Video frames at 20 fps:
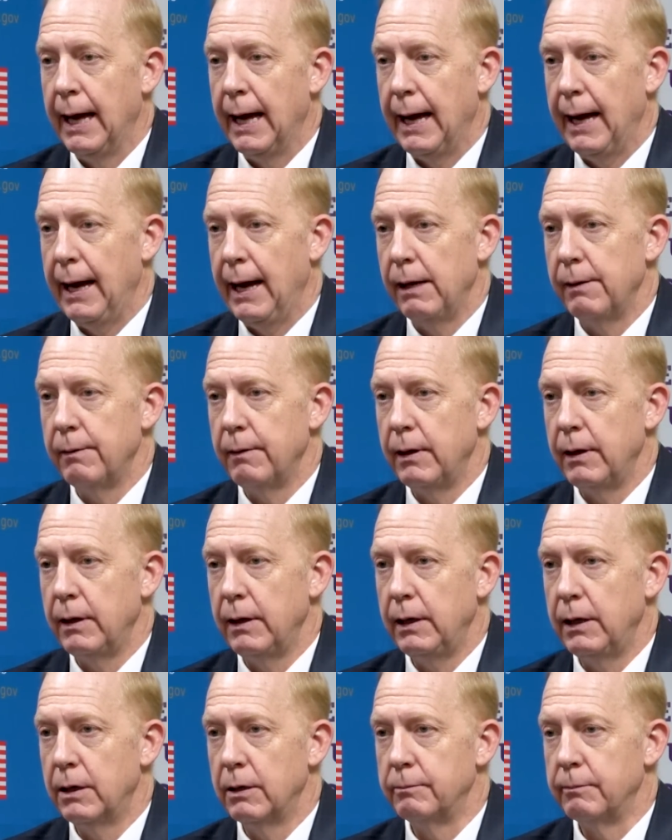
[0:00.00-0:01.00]
And,
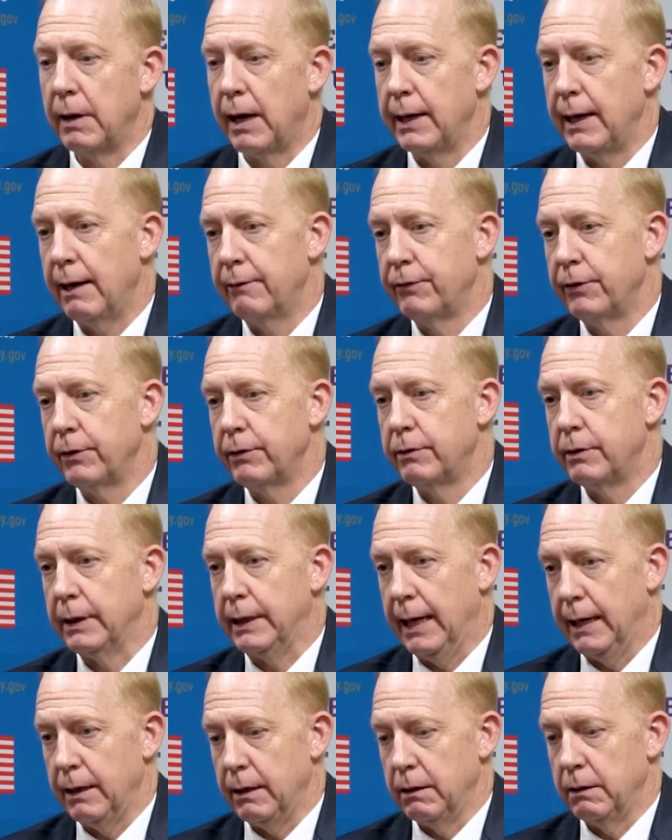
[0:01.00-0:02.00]
my effort to
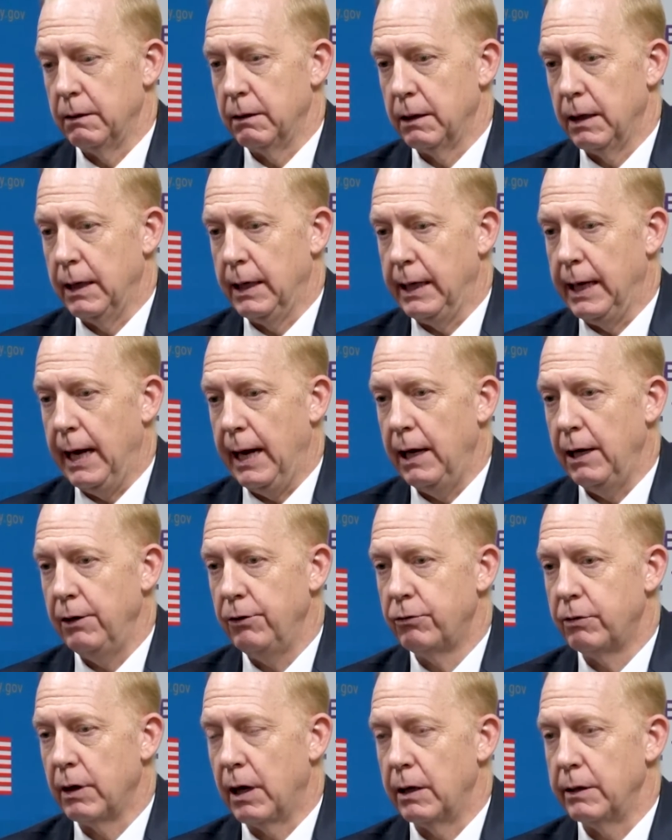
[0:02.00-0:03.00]
get
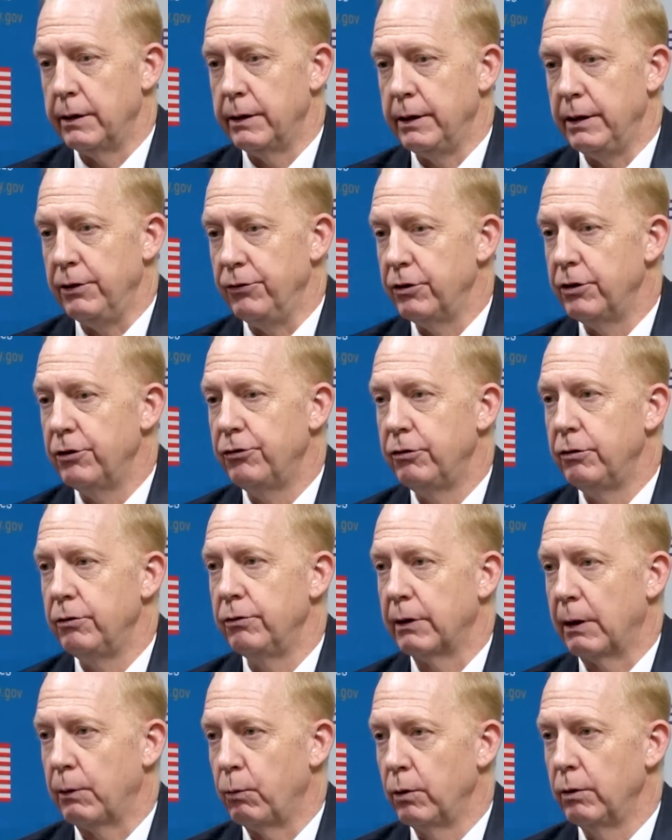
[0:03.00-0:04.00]
engaged on these
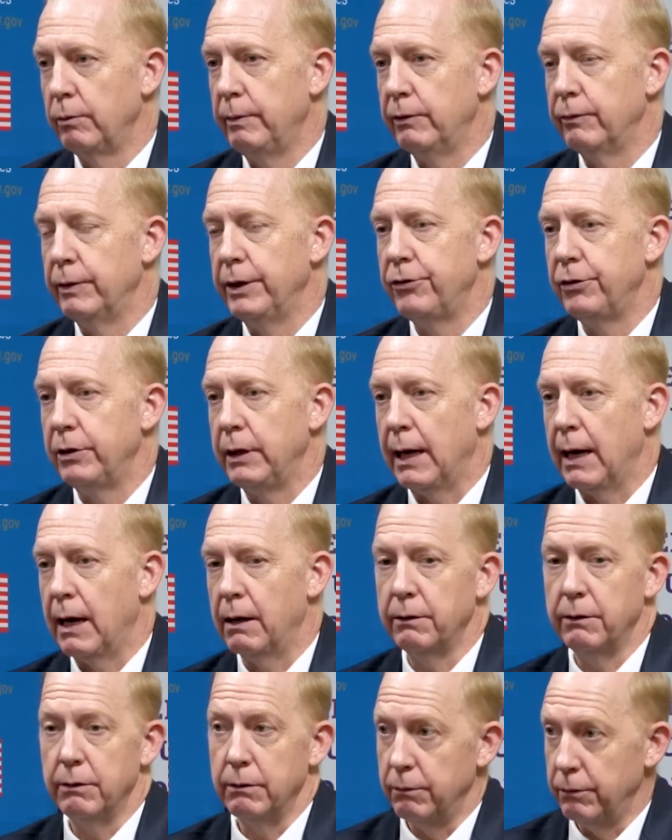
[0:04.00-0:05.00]
issues, I will be reaching
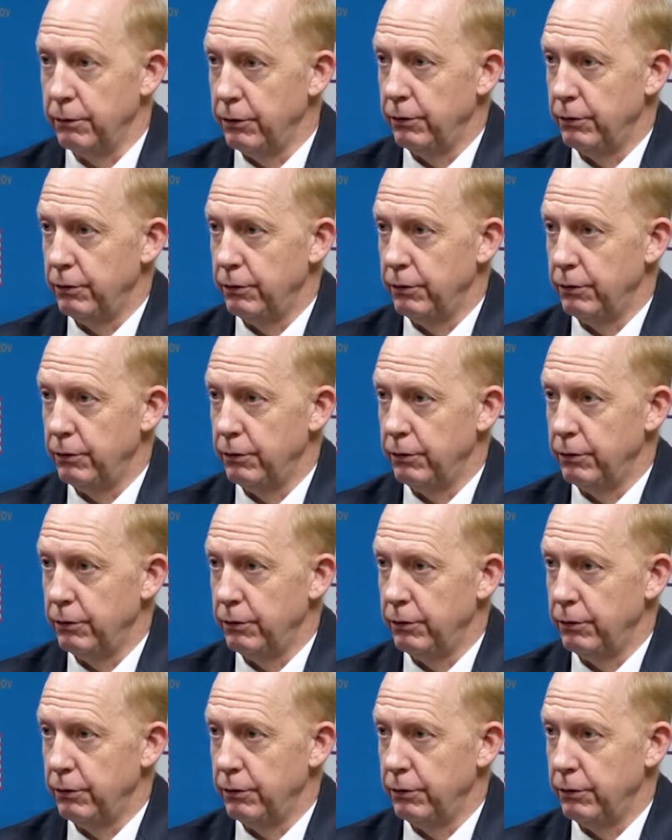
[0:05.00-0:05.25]
out to